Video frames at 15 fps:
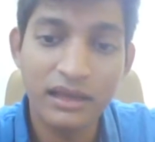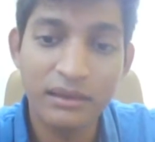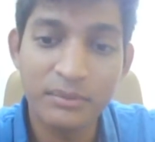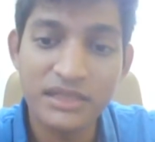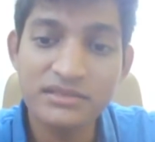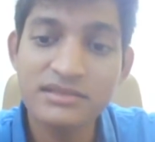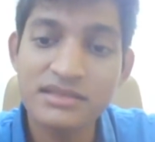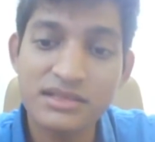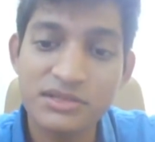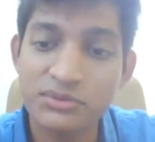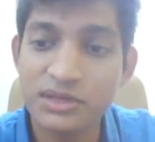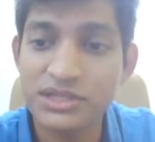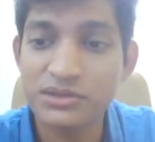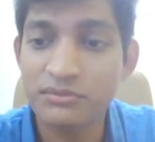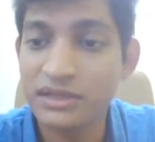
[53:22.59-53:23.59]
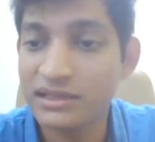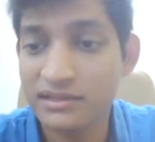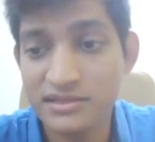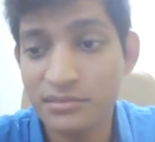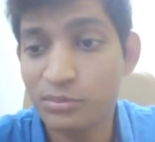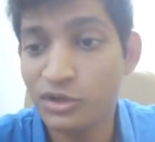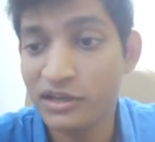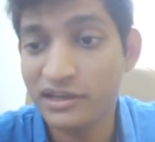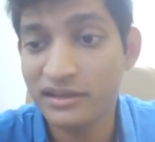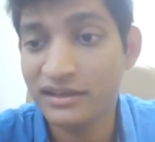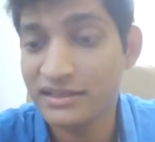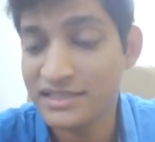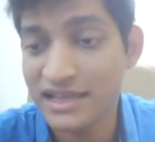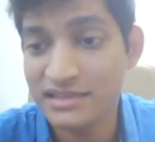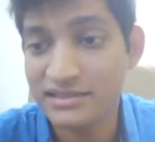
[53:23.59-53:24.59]
imagine a situation where there's a political
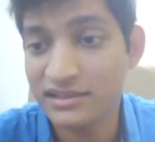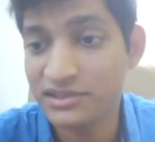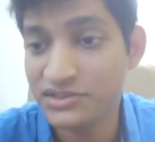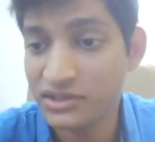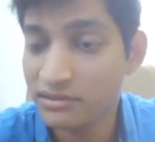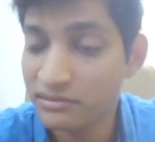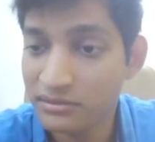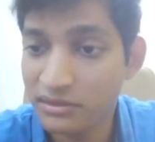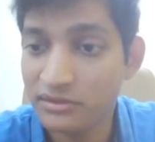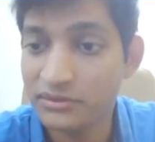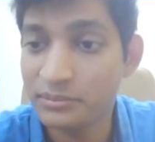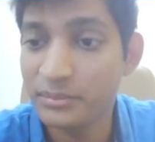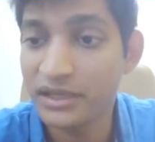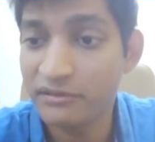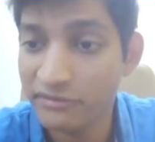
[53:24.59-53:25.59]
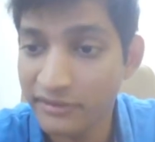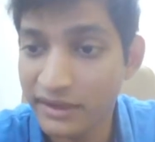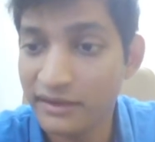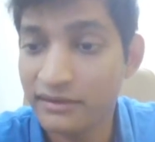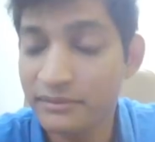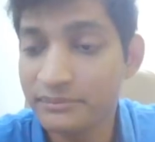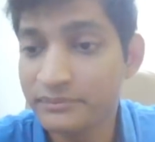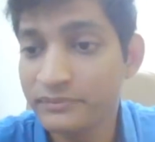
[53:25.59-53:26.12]
assassination of a big figure,